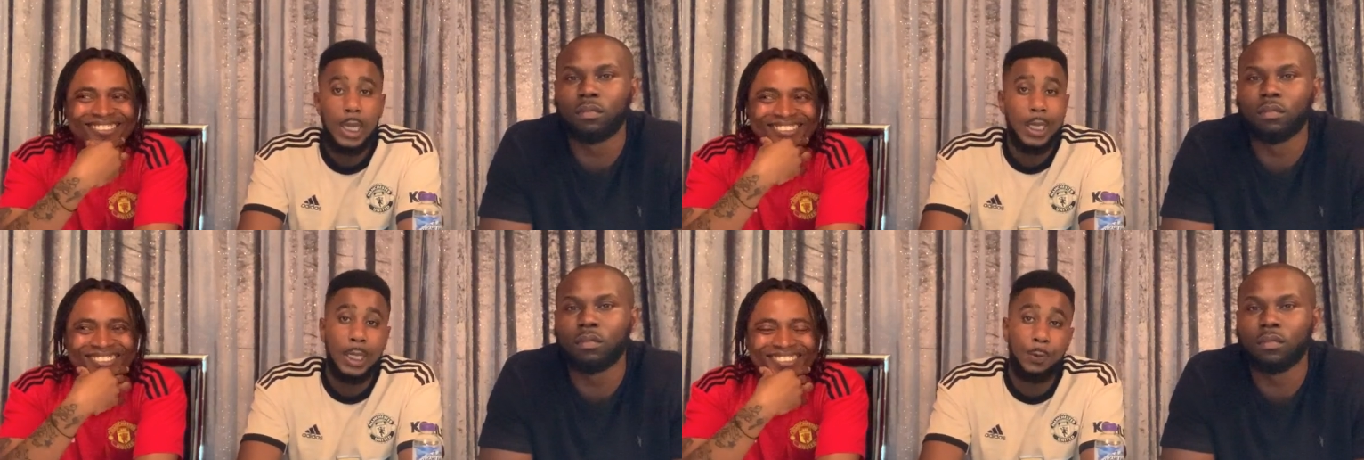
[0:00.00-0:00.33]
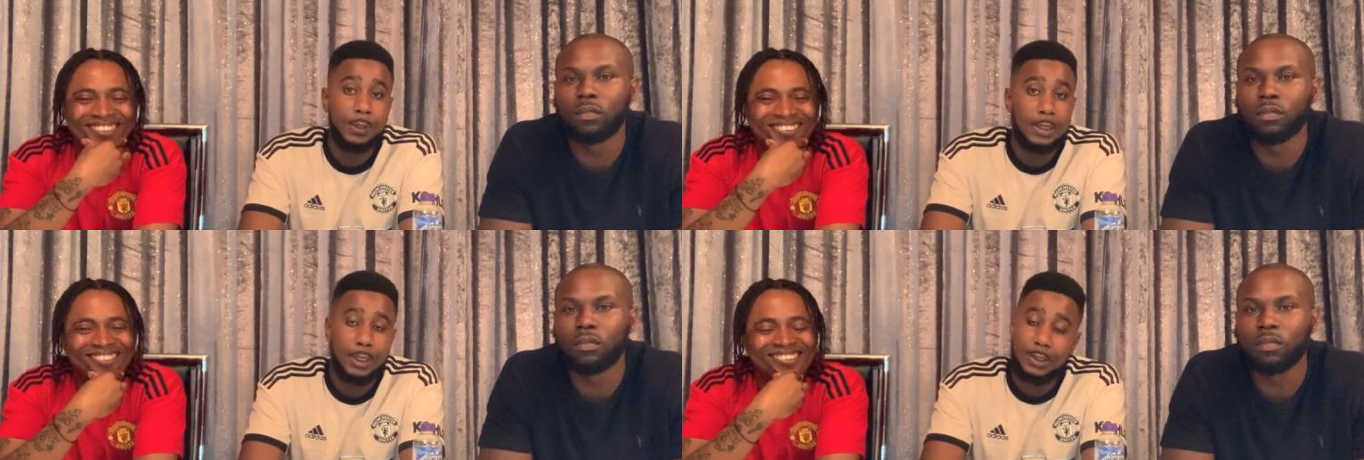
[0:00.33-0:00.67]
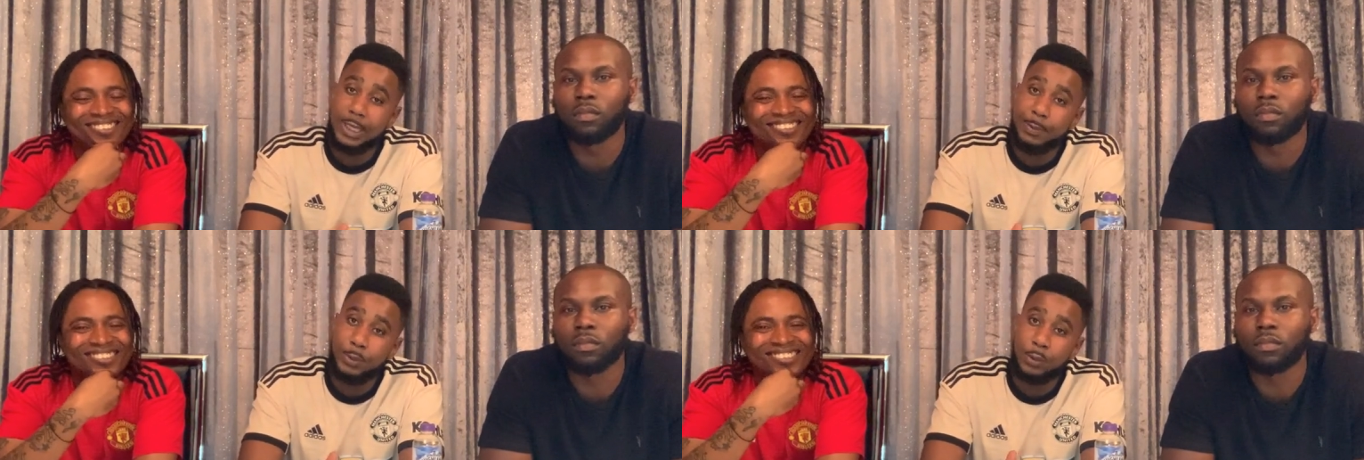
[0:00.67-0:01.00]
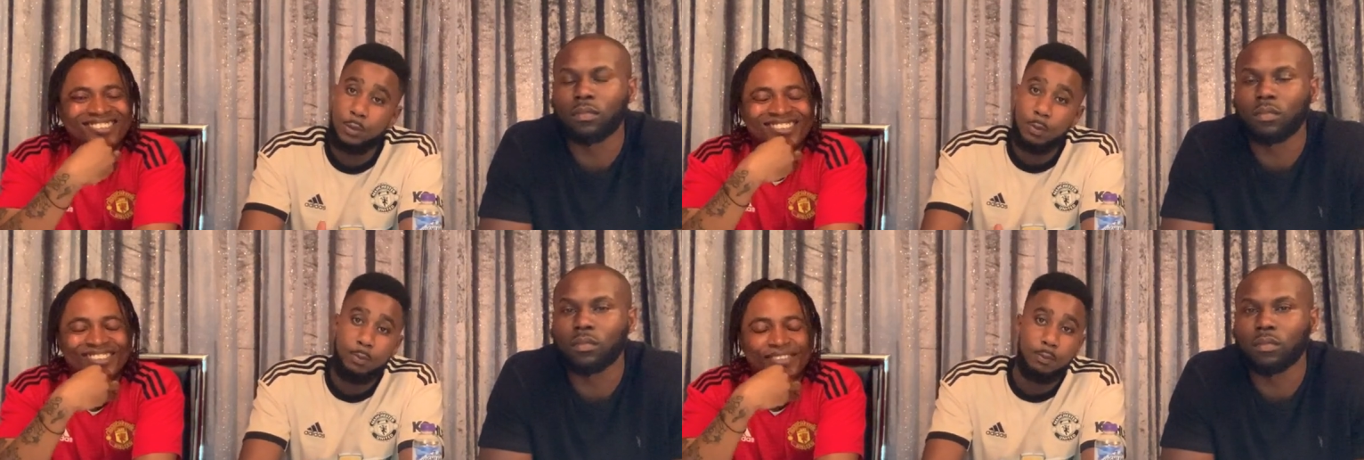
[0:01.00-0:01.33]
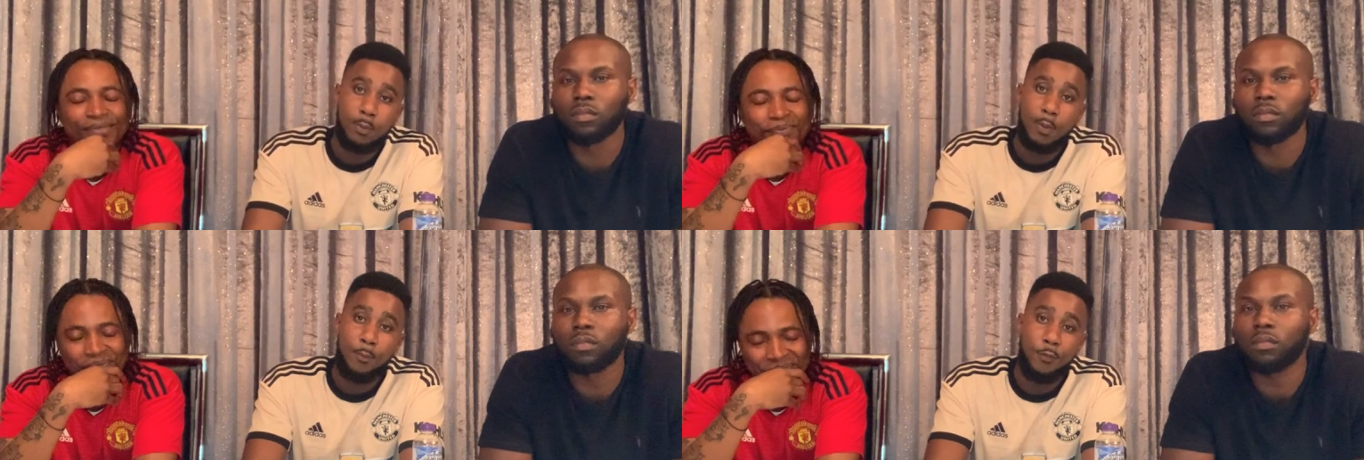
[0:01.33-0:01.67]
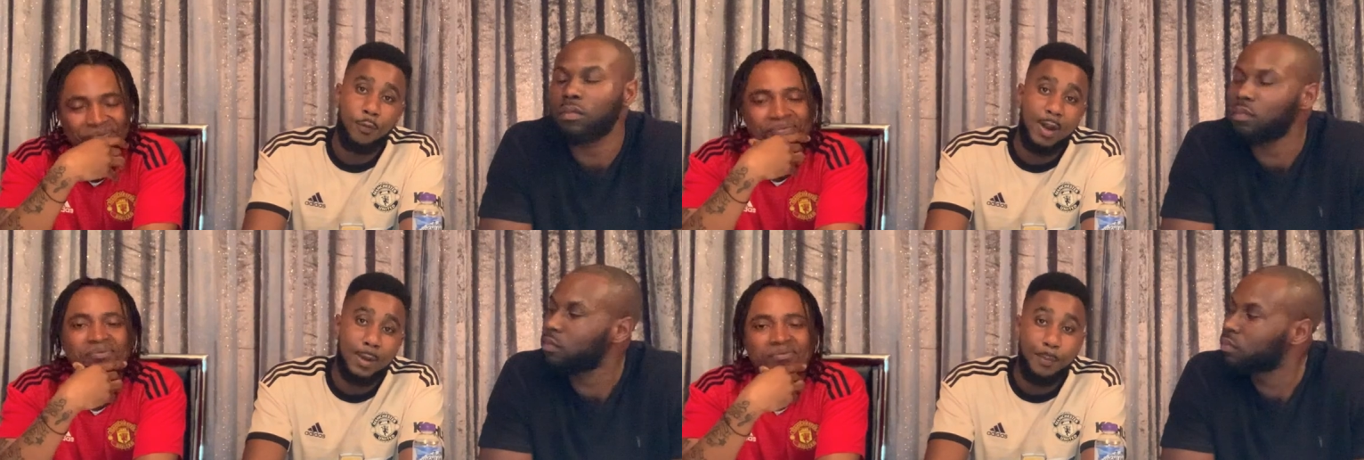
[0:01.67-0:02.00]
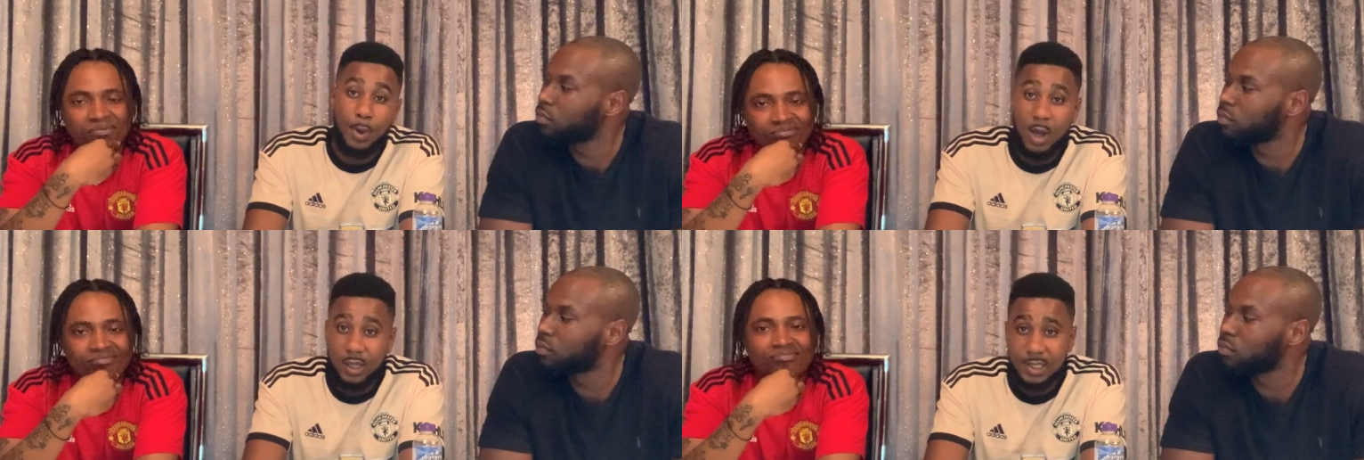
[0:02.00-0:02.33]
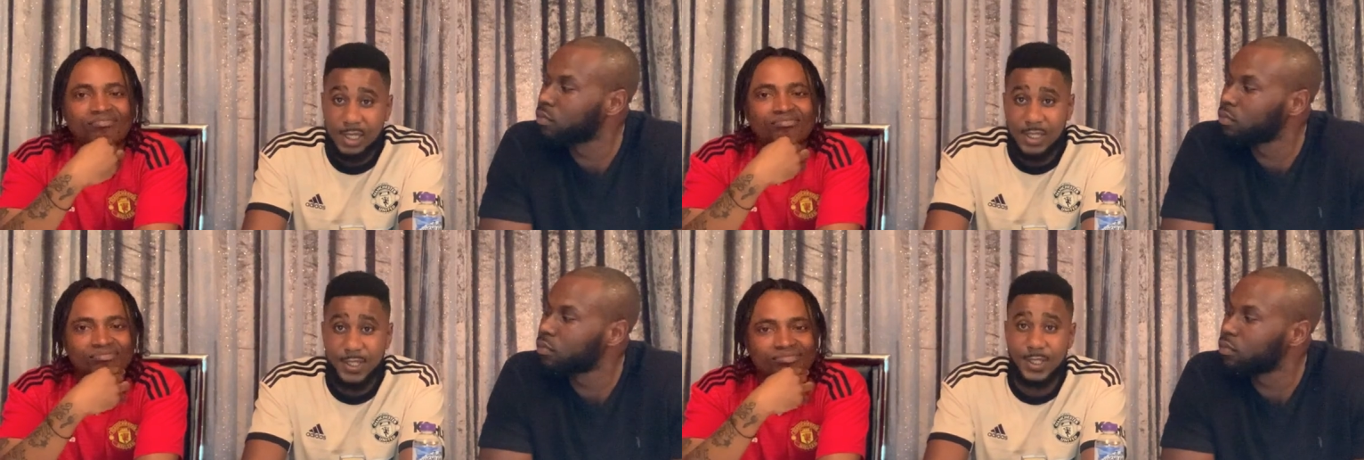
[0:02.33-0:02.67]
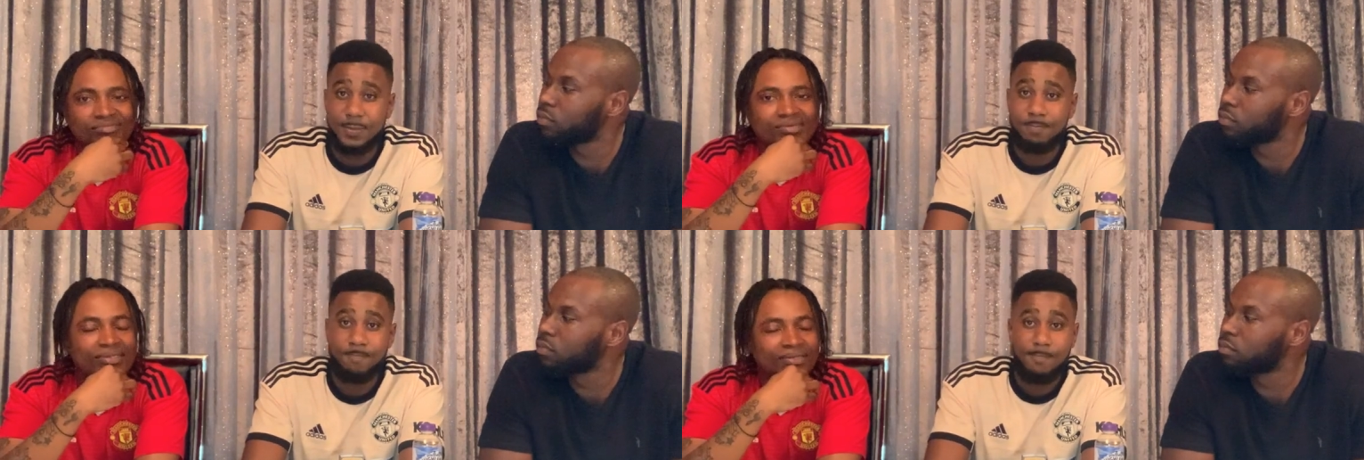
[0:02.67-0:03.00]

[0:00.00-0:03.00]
Speaker 1: He was exceptional, threading passes,